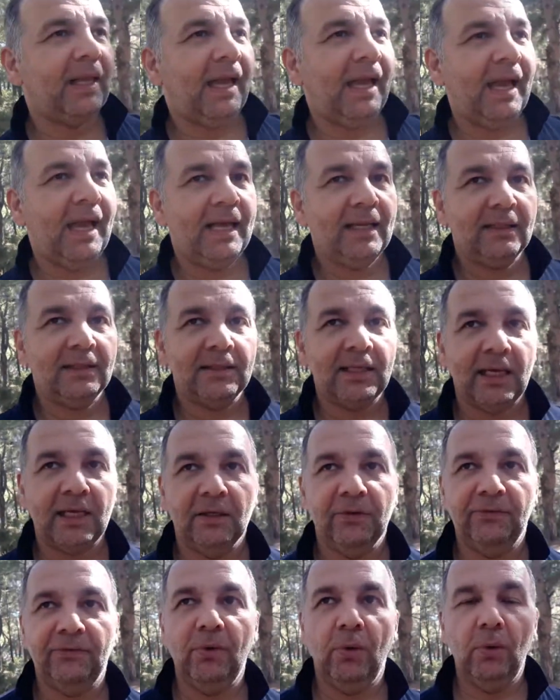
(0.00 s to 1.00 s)
And
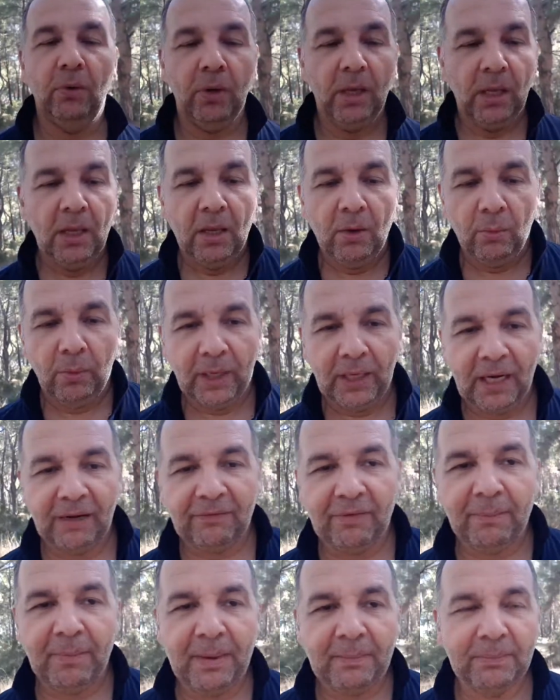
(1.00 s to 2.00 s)
second of all, we're going to
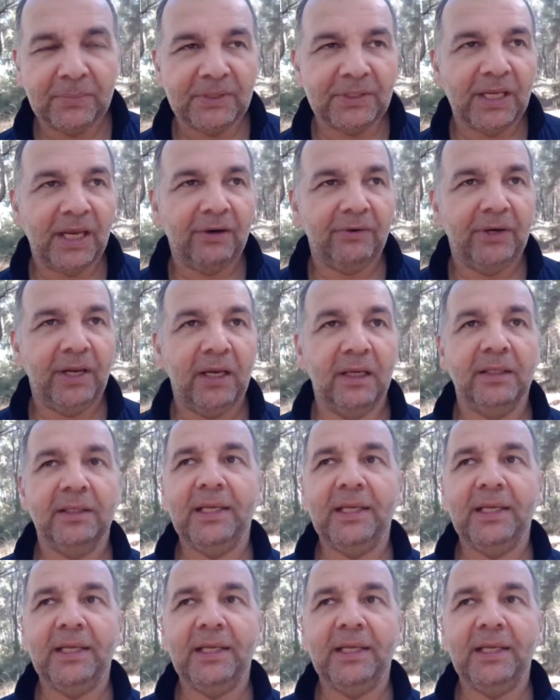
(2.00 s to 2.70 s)
have a members area.